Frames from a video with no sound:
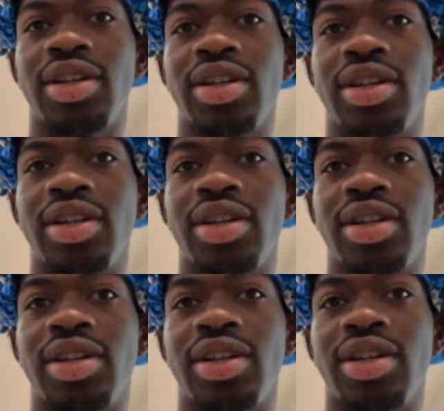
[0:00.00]

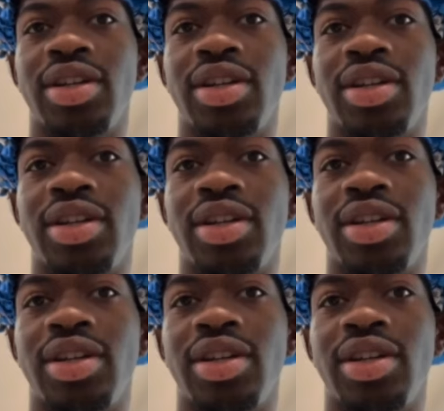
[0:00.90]

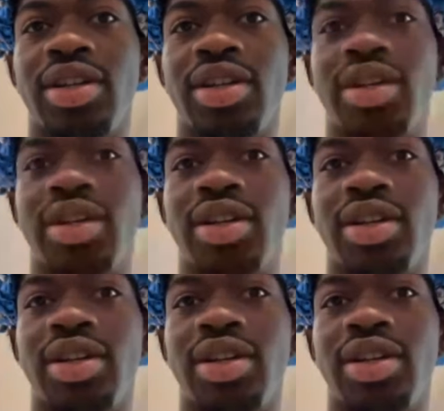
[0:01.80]

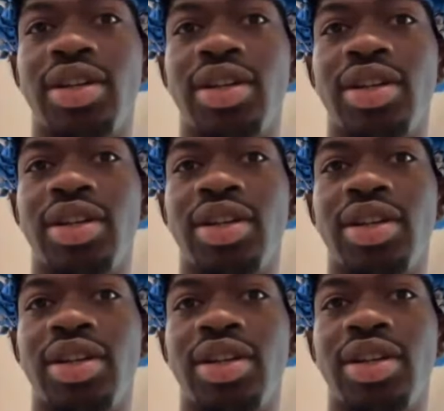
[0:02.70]

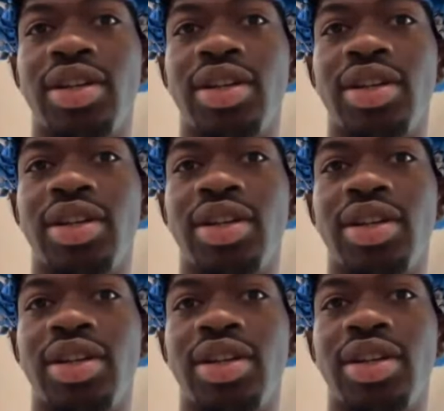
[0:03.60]

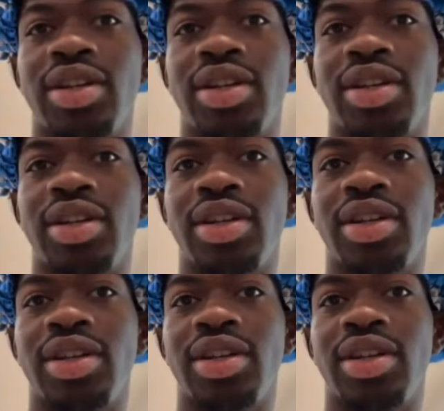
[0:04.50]

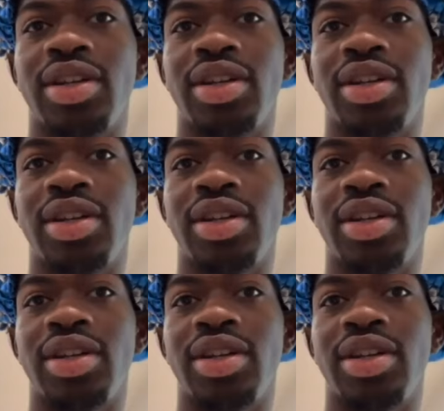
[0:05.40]

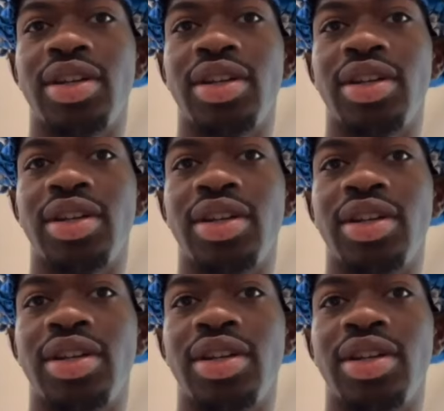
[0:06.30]

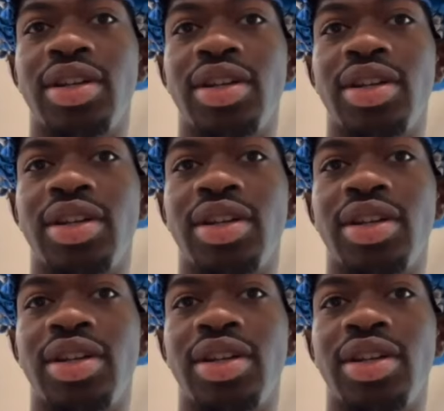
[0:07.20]
(not speaking)